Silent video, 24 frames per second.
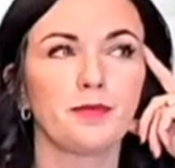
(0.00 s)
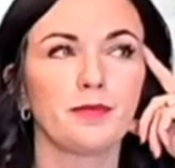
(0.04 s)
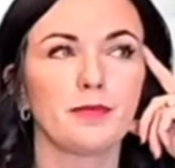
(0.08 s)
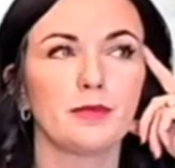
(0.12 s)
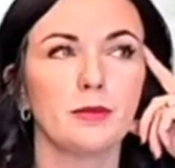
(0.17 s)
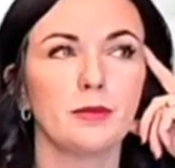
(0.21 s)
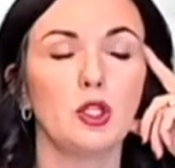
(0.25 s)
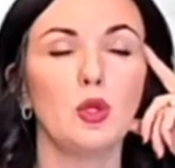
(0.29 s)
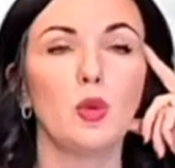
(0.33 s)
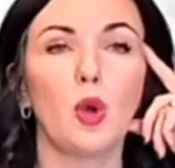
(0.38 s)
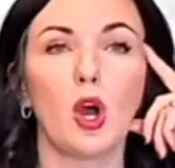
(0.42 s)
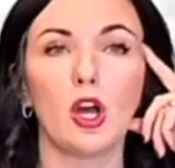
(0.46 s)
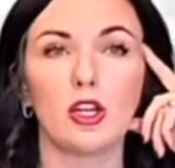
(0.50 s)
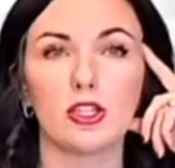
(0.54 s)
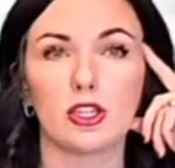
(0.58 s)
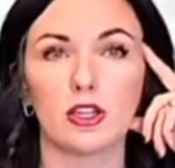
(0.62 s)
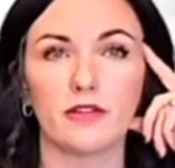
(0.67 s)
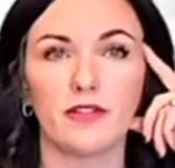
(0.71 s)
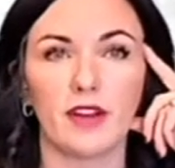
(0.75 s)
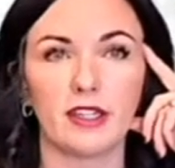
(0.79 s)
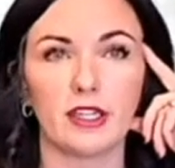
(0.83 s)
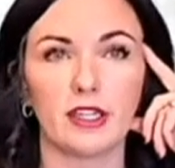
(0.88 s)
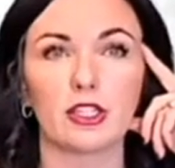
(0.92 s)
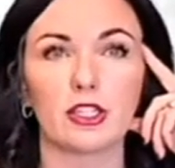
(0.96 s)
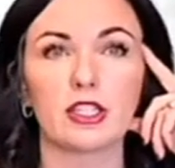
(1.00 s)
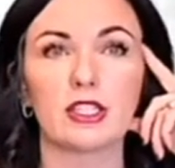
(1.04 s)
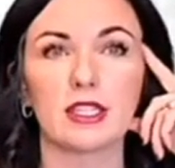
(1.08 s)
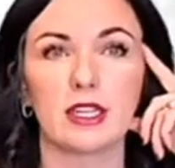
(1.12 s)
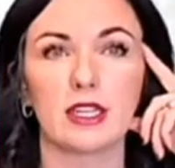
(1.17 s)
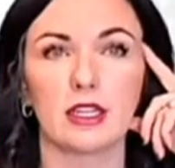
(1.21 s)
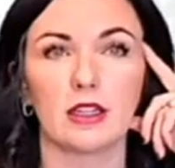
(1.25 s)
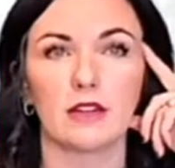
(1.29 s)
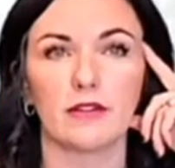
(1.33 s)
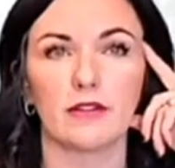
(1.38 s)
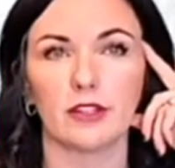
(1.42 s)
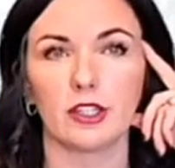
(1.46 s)
You'll also find our
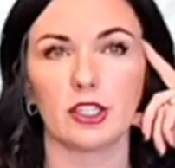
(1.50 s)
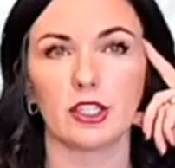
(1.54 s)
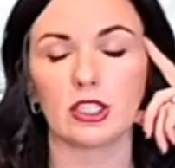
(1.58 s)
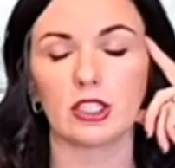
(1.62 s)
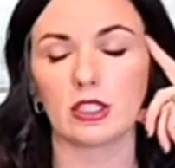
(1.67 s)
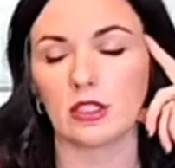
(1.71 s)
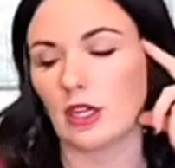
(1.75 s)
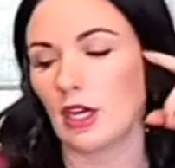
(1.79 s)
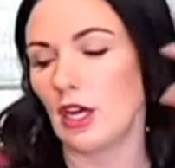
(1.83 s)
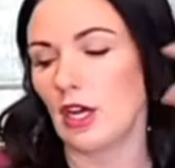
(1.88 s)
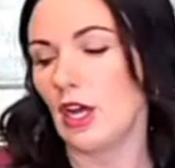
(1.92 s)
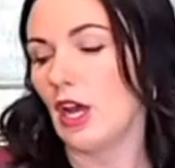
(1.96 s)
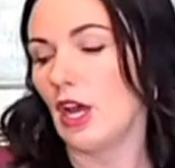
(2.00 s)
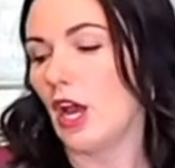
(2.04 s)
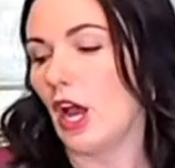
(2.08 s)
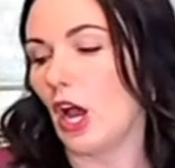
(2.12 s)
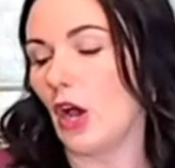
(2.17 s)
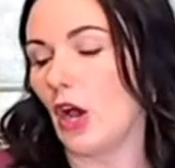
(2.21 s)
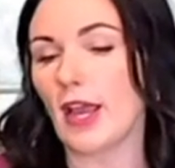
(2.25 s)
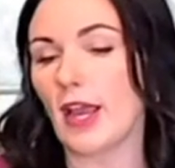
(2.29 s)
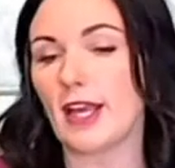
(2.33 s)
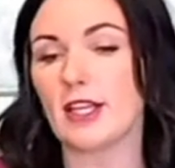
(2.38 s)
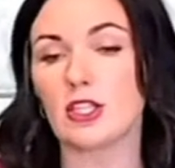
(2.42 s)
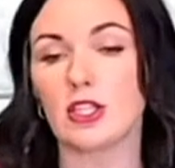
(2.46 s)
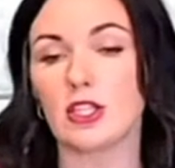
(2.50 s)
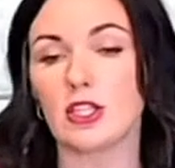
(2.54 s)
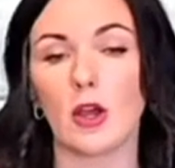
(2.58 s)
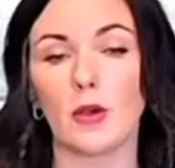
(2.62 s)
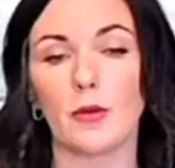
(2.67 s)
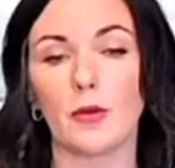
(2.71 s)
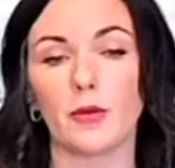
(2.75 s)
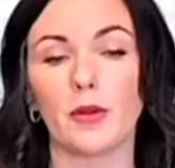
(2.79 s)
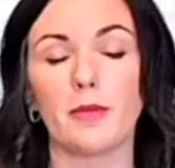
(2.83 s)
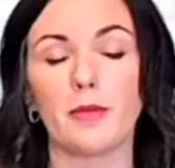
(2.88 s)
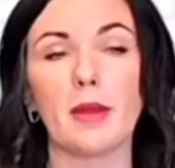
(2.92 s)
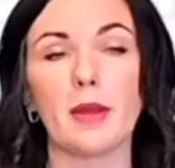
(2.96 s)
skillet version. Okay, so
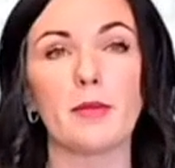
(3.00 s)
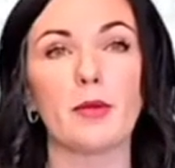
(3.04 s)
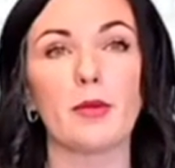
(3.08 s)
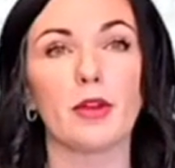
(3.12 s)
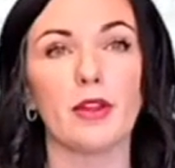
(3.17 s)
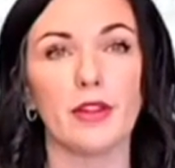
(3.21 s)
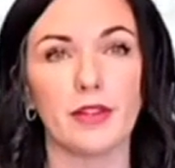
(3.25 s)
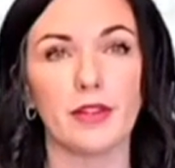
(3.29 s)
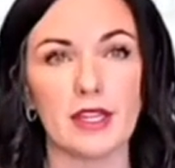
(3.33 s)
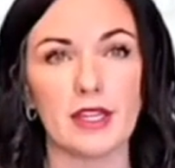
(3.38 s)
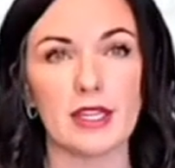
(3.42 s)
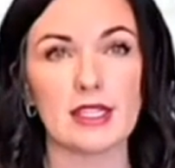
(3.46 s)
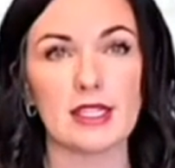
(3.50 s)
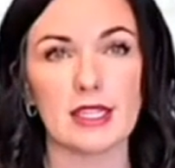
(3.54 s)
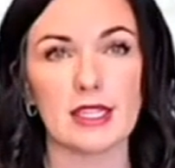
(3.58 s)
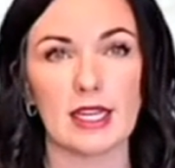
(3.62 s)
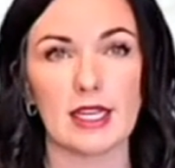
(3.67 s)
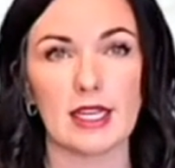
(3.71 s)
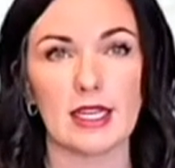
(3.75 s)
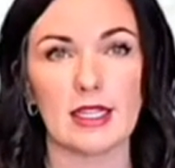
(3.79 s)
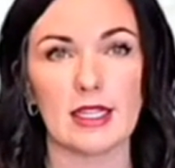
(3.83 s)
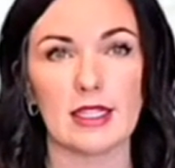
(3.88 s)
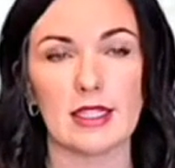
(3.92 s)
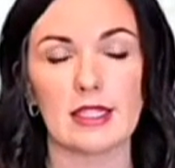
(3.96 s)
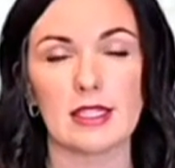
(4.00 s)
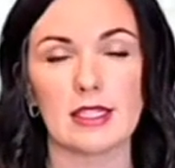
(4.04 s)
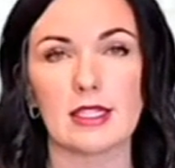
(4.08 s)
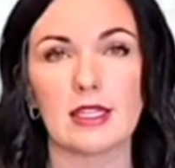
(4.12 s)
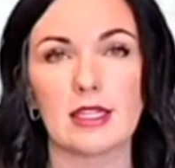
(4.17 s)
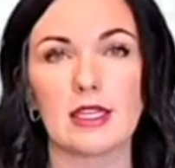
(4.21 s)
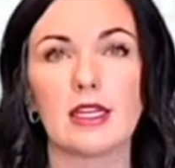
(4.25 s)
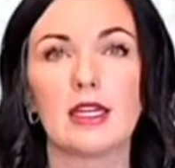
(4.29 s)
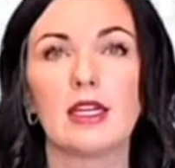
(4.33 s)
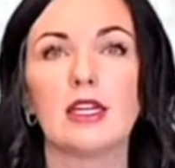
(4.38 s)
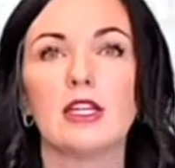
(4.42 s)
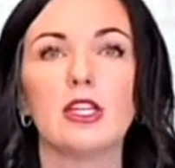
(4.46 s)
remember, this is
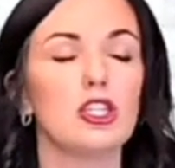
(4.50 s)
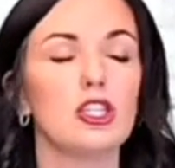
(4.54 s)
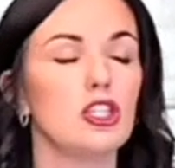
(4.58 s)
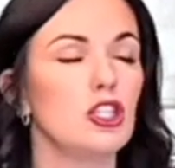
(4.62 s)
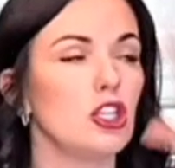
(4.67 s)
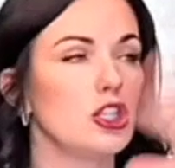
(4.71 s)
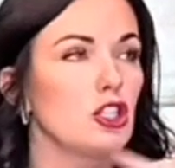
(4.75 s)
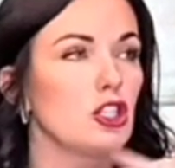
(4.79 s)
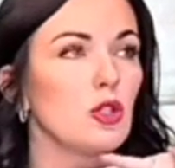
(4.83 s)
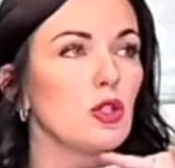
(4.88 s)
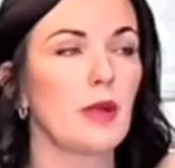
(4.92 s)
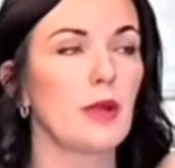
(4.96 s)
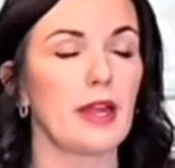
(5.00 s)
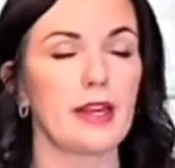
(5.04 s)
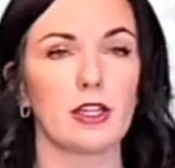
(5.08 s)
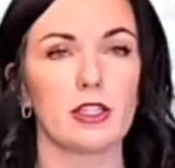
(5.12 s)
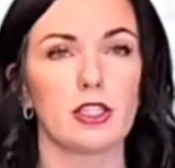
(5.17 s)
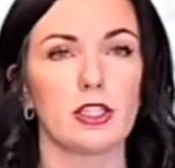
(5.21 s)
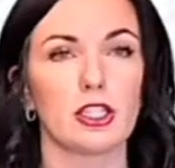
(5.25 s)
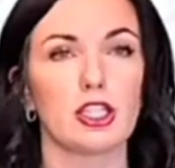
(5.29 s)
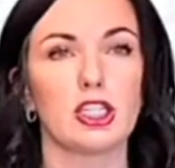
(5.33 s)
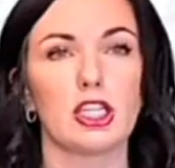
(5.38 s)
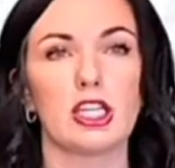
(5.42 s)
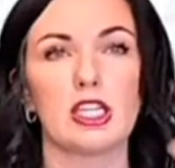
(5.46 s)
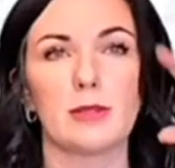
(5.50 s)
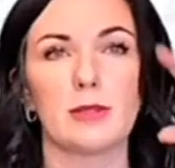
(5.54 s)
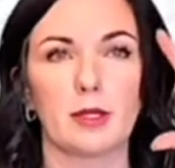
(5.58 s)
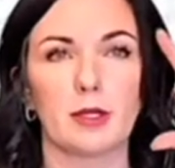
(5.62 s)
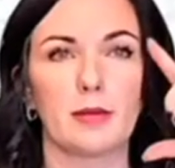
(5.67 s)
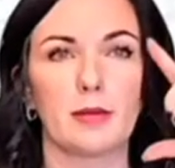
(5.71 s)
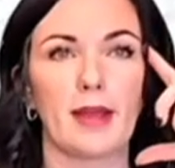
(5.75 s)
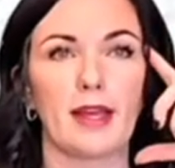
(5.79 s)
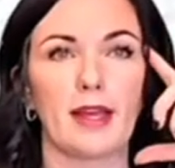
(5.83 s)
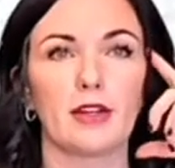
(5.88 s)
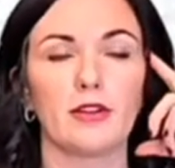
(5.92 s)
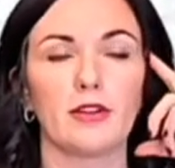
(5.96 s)
just a regular cheeseburger
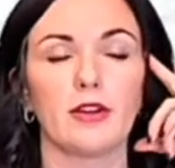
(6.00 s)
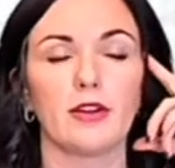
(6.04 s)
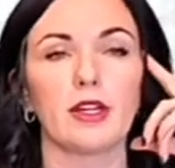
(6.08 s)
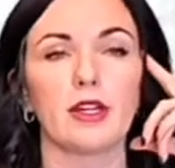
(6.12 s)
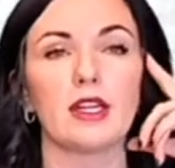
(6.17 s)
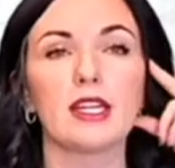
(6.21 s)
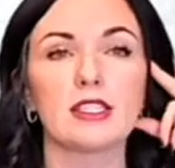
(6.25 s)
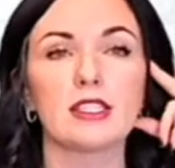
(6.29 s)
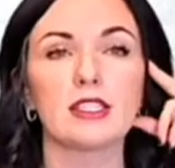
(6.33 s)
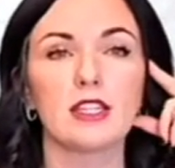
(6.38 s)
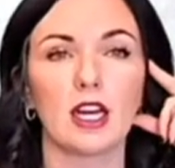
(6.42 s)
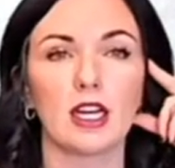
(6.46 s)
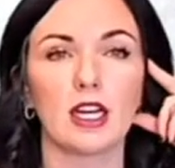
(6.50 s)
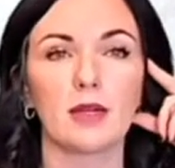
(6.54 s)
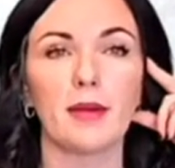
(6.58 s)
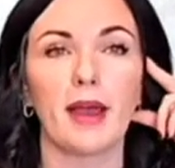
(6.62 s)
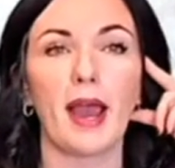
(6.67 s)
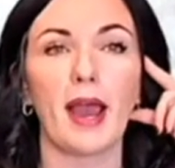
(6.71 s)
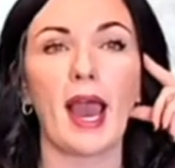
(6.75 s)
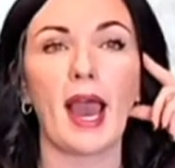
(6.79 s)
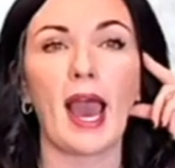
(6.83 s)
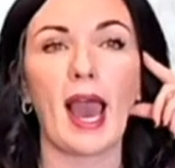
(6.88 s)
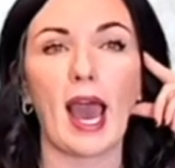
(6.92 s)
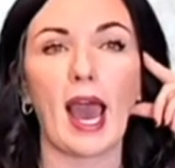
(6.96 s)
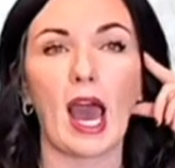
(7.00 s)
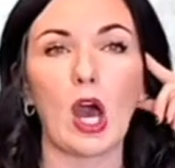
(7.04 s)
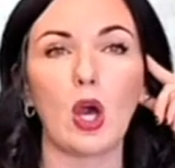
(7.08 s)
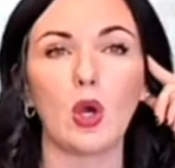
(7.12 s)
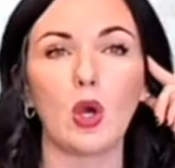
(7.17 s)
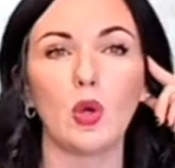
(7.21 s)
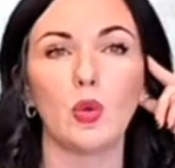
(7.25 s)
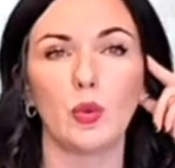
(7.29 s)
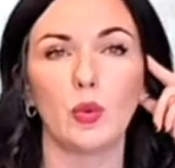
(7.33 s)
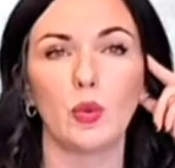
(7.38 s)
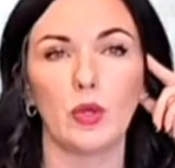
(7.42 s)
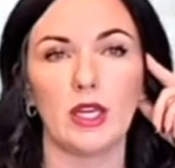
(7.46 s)
macaroni. Let's talk about
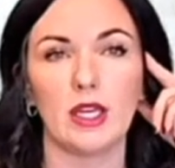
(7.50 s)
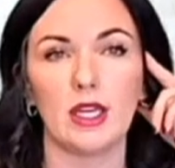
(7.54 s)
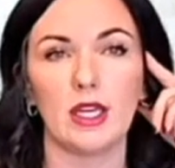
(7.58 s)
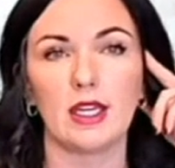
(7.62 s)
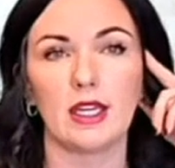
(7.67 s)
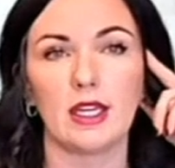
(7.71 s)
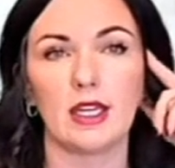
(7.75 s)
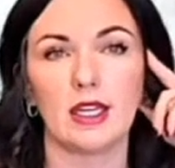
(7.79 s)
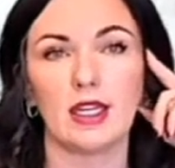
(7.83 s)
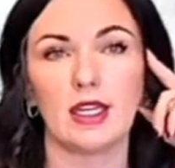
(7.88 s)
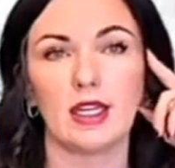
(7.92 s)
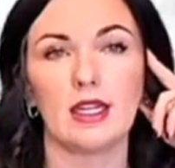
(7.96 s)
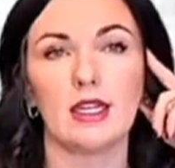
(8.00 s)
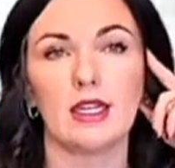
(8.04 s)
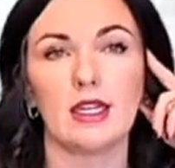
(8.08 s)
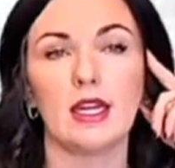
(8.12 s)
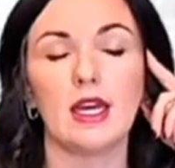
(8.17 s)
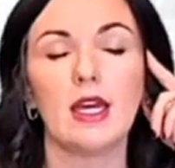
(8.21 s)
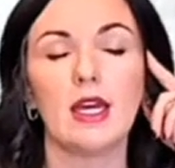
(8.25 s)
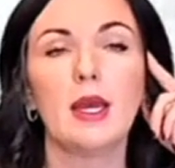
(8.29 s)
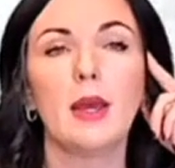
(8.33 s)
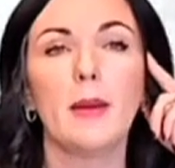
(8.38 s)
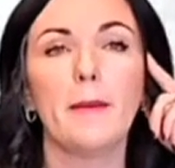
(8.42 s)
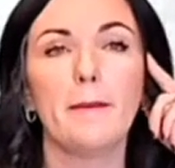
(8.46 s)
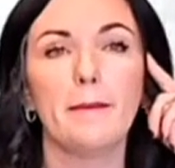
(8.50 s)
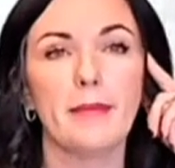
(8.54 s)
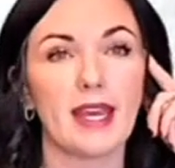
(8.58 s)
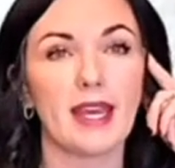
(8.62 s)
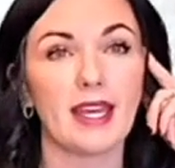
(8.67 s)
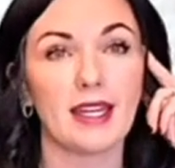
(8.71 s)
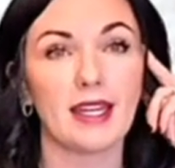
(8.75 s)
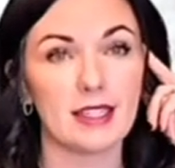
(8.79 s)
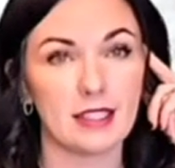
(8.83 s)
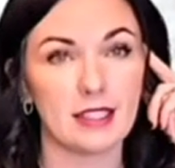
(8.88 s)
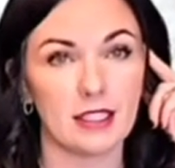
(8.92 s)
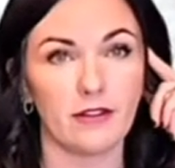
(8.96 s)
how we can make
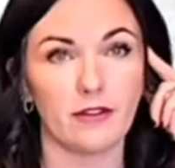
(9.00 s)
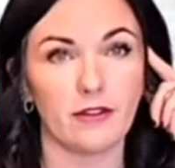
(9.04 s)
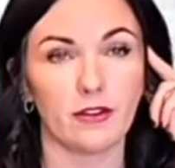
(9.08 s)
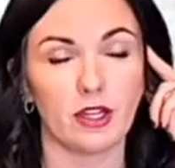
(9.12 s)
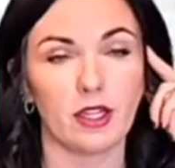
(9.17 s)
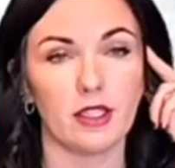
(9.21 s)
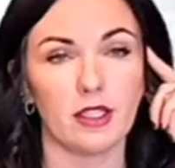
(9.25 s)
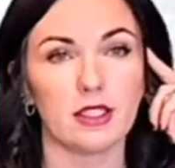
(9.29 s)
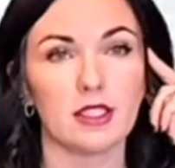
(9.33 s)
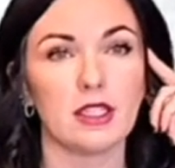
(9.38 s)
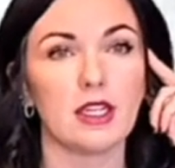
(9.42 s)
it different.